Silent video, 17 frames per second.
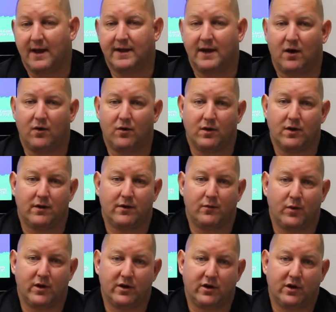Now, eh,
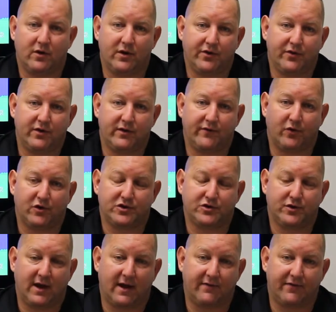when you're going through
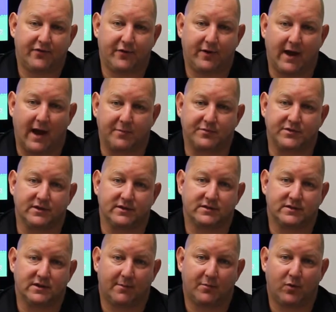divorce, you have three
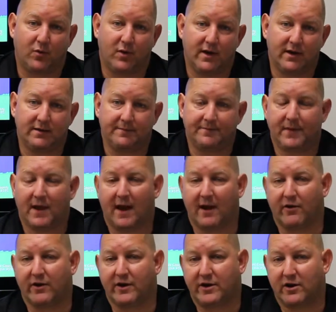options. Number one,
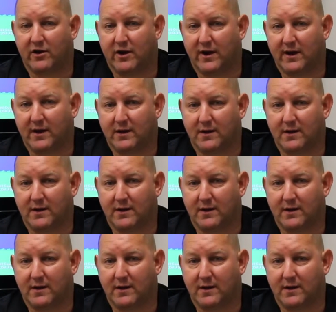hire an attorney.